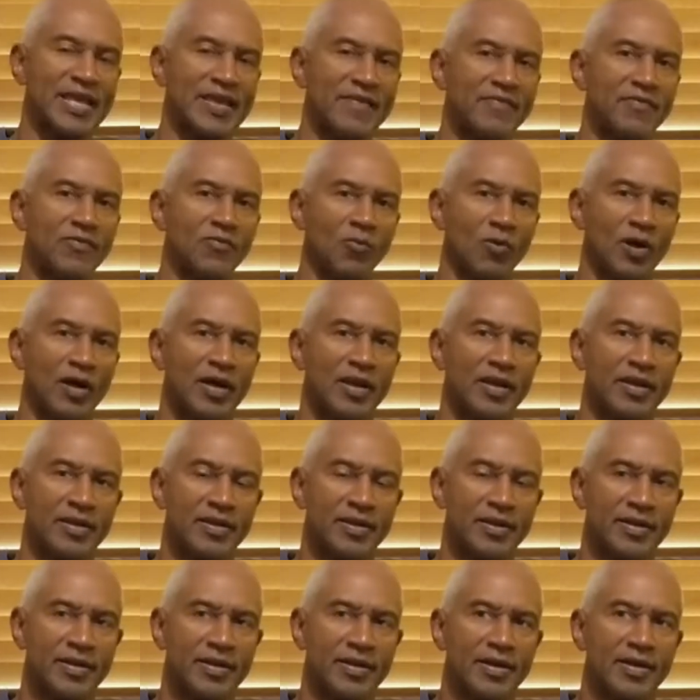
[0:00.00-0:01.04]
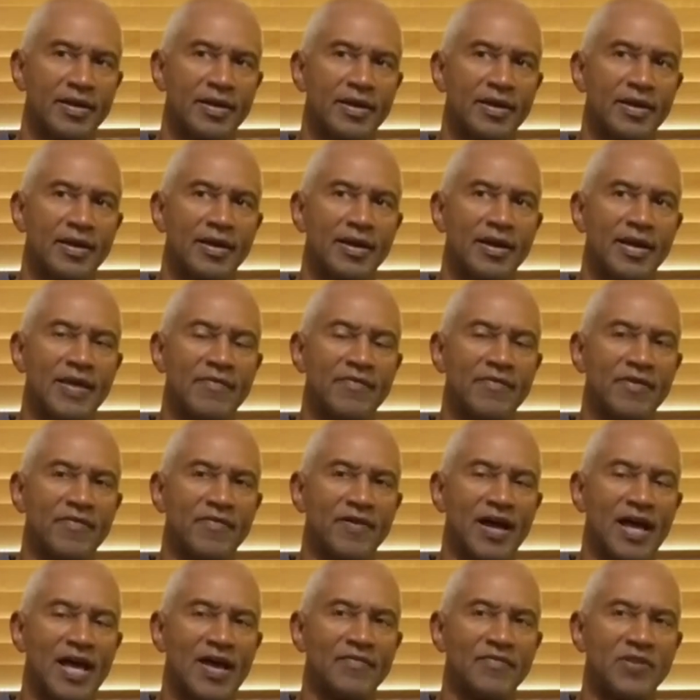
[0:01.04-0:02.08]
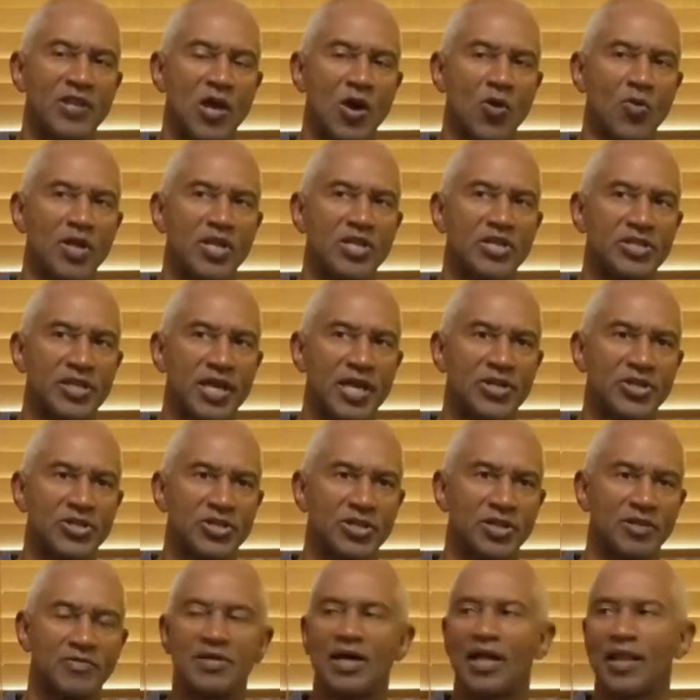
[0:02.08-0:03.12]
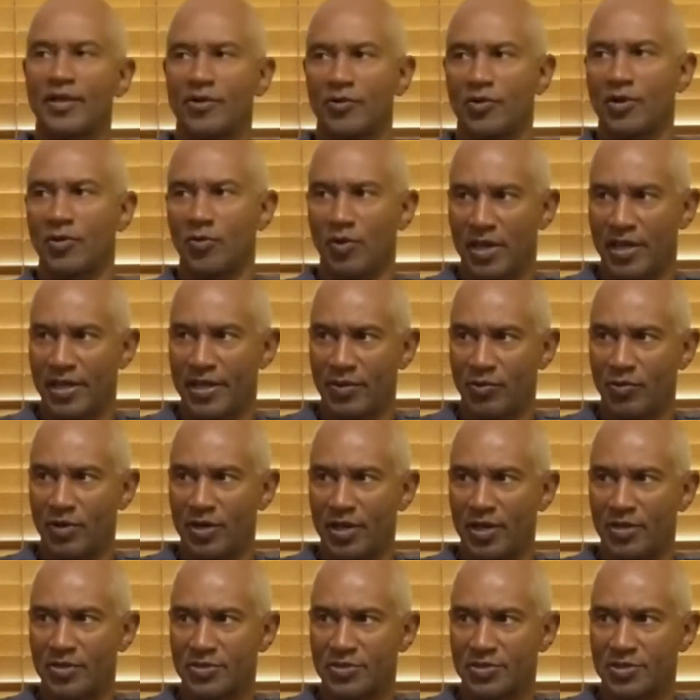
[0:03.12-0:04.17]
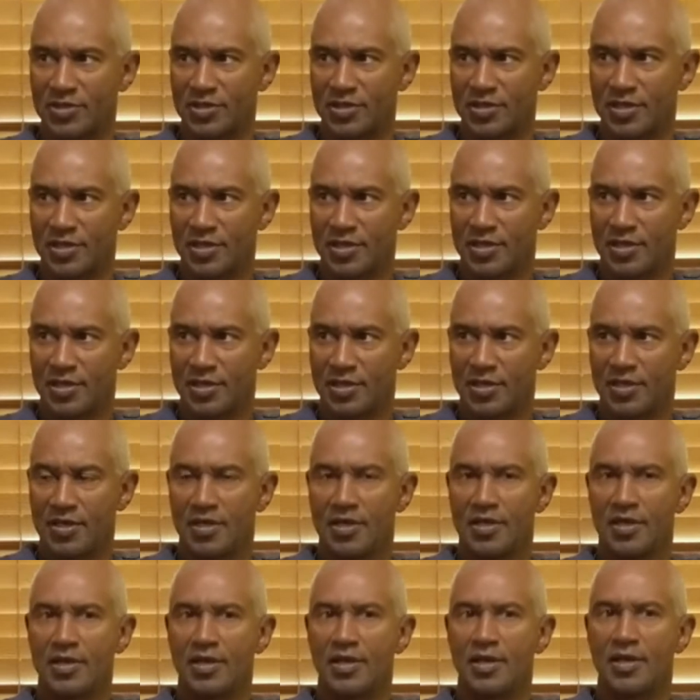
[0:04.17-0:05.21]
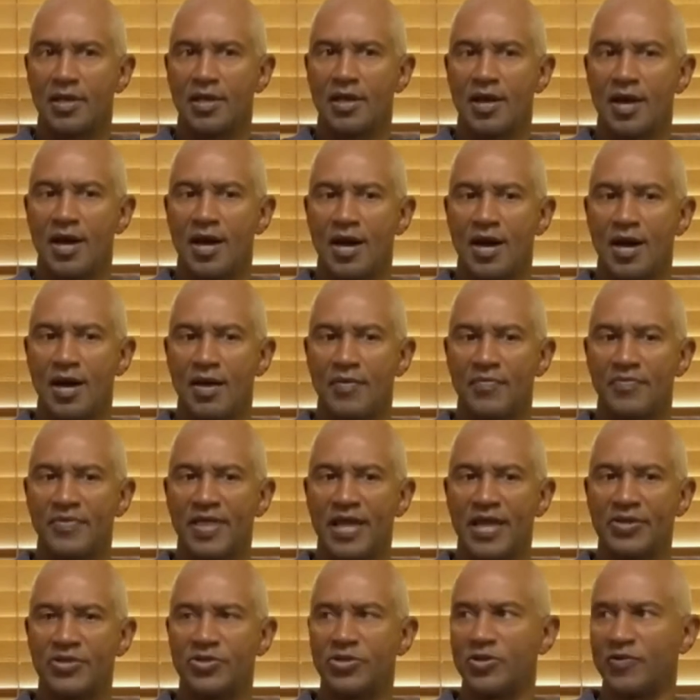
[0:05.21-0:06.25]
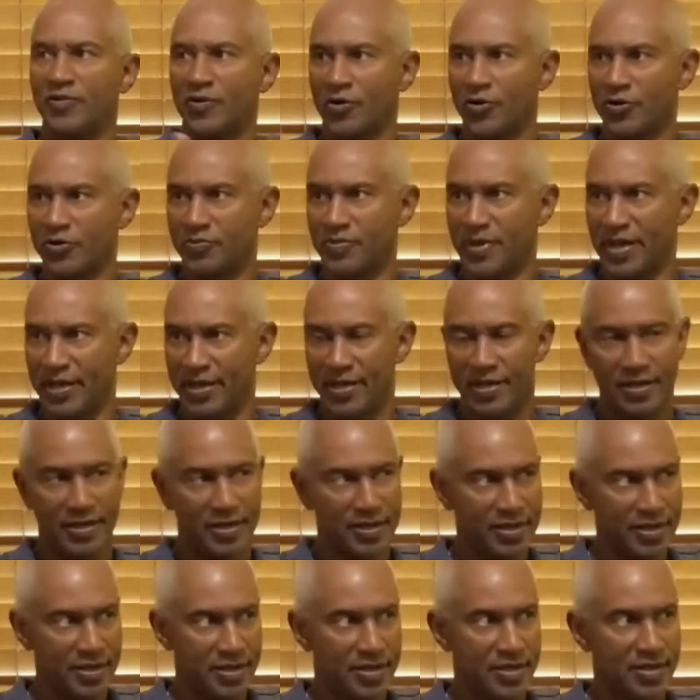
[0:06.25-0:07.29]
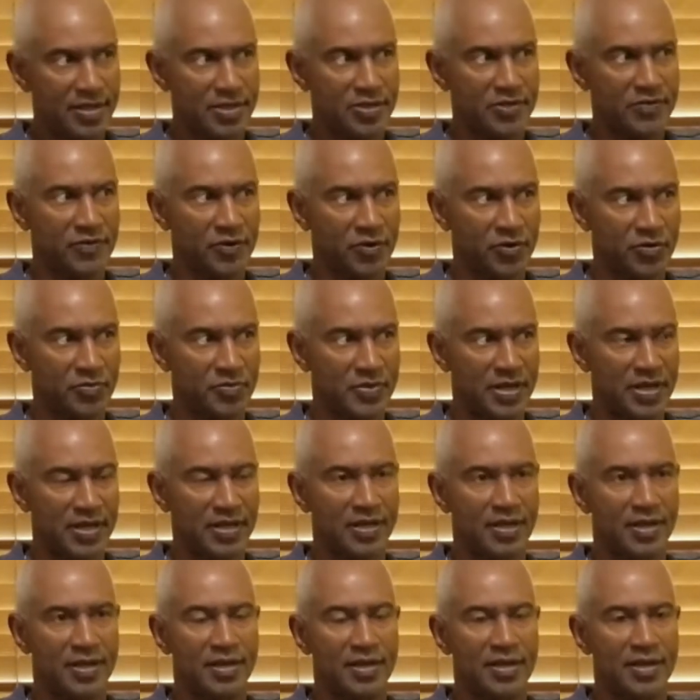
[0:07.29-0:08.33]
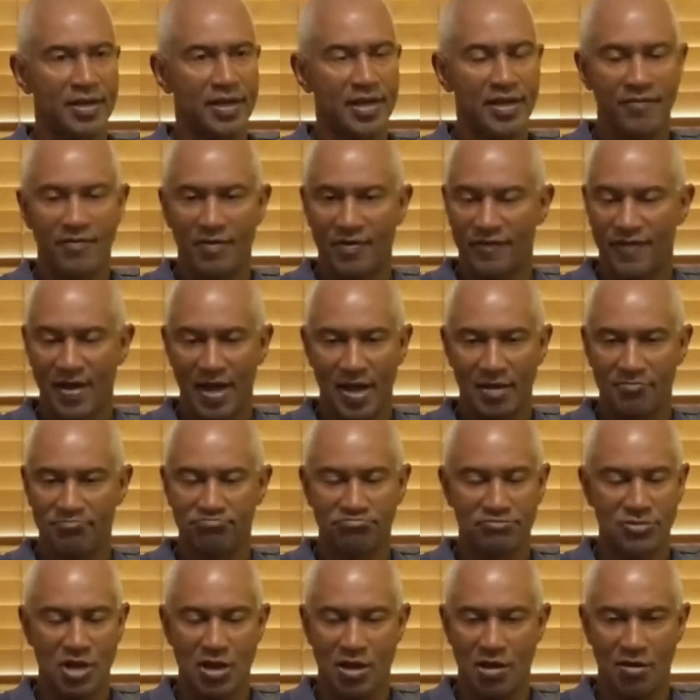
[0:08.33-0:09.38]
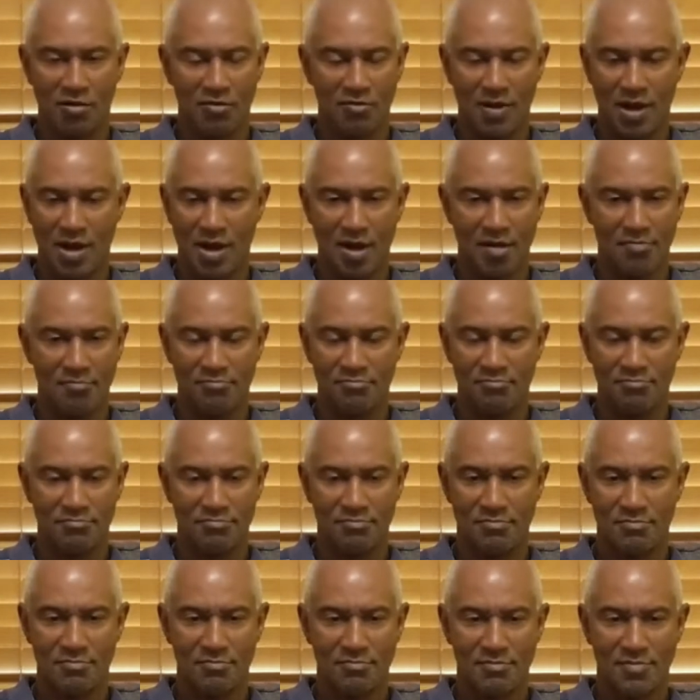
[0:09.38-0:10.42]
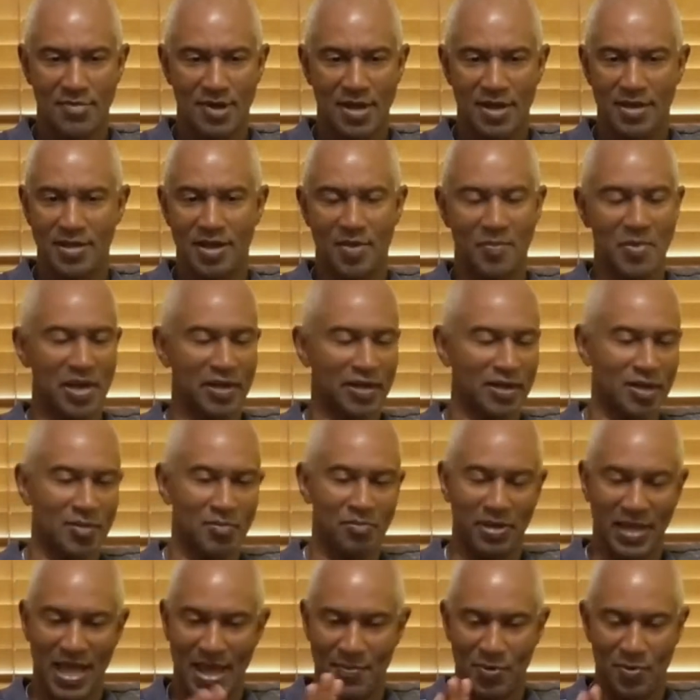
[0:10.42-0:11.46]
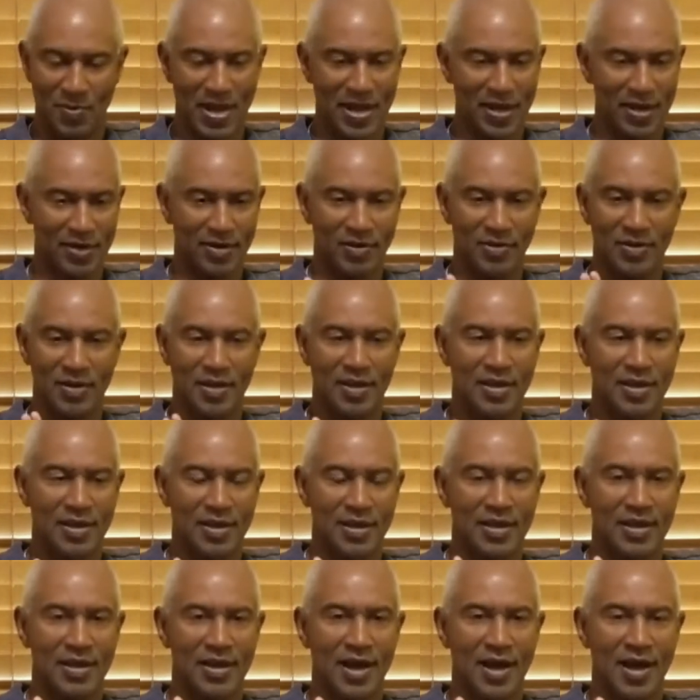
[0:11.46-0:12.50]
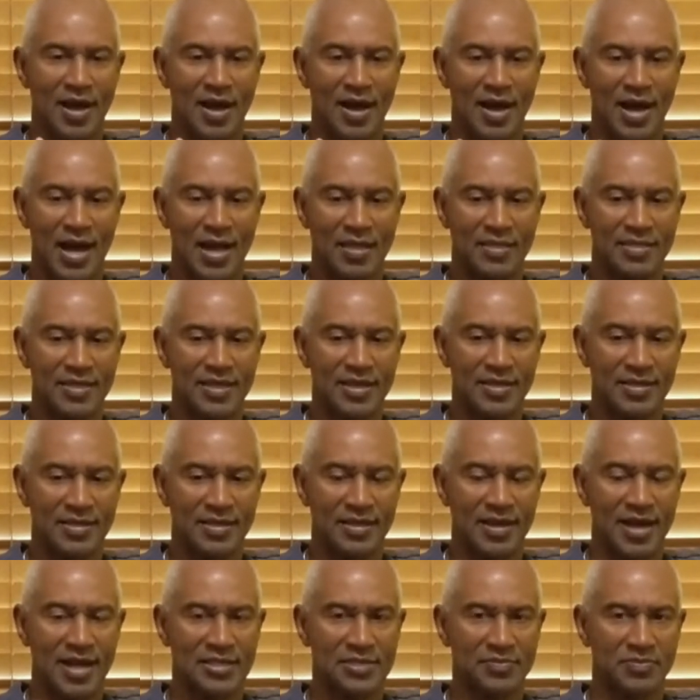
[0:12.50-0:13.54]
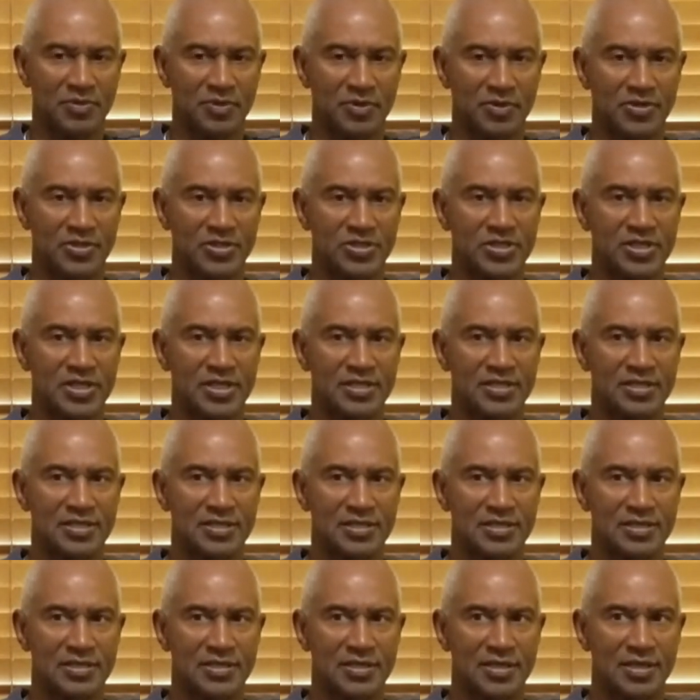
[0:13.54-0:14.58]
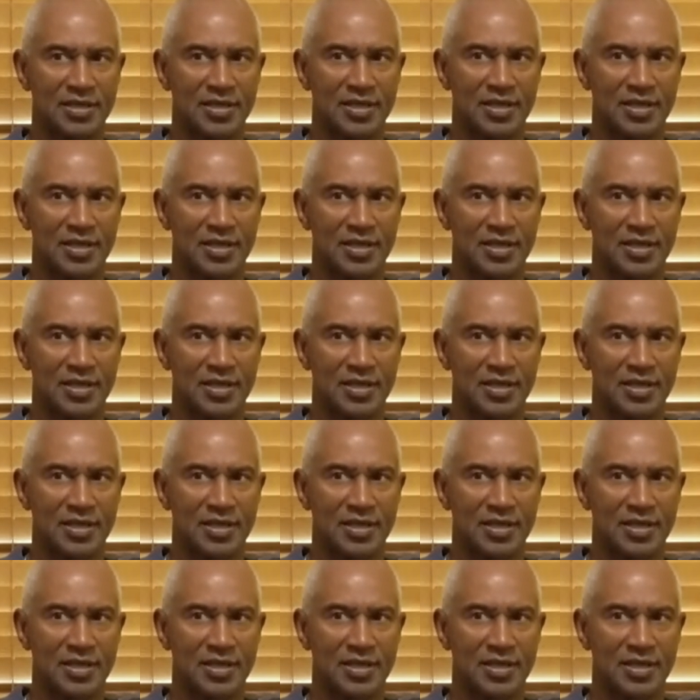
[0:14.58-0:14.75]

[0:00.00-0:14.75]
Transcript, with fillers: even when, even if I have no intention of telling anyone else uh, that you've hurt me, you've hurt me. Even if I, you know, um, you know, I'm not going to blab about it. Uh, I think the gospel insists